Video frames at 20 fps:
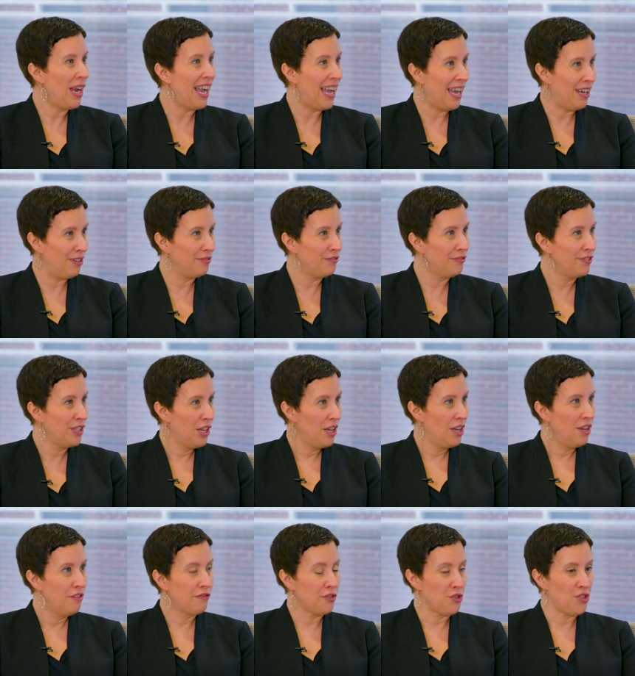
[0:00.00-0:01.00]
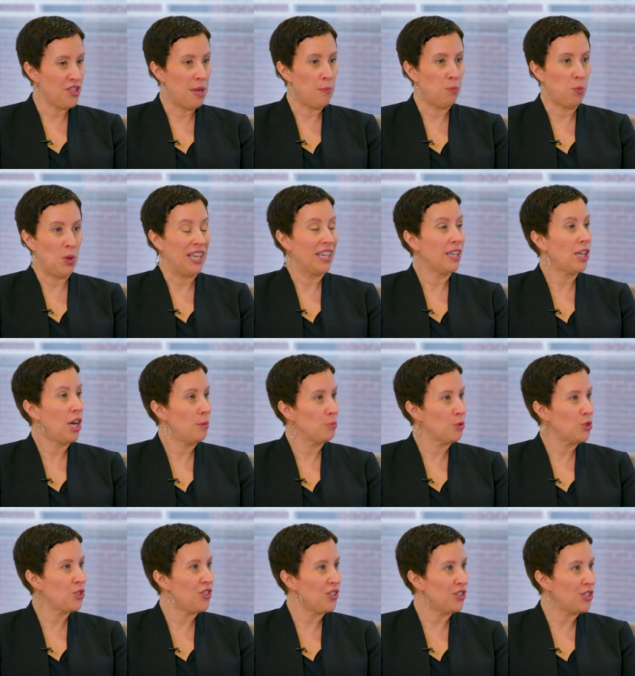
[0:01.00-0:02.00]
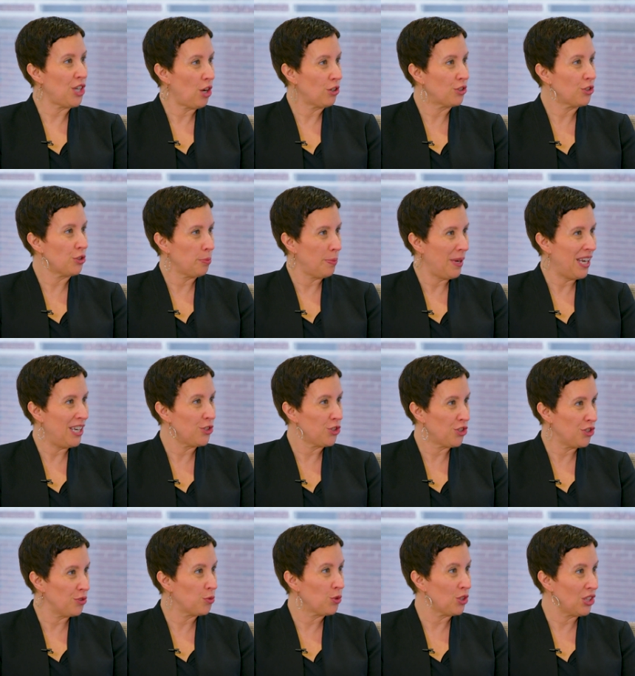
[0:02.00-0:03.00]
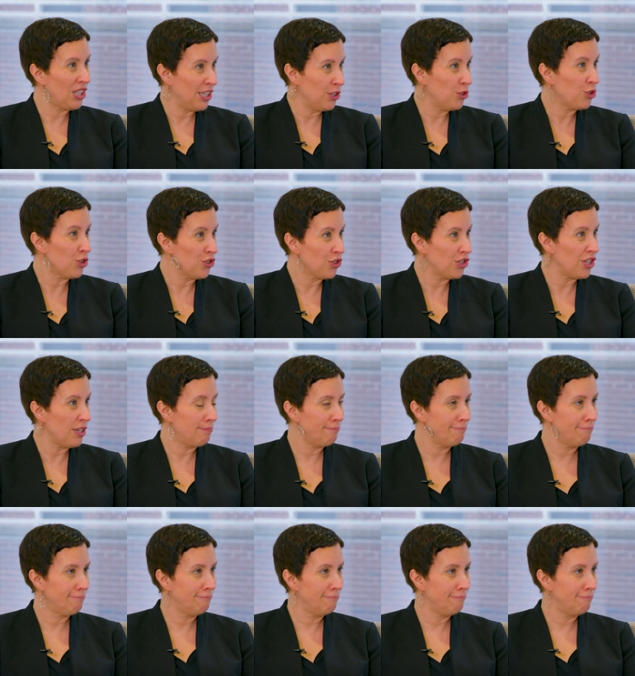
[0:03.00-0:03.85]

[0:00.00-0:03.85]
have for them when it comes to the doctor patient relationship?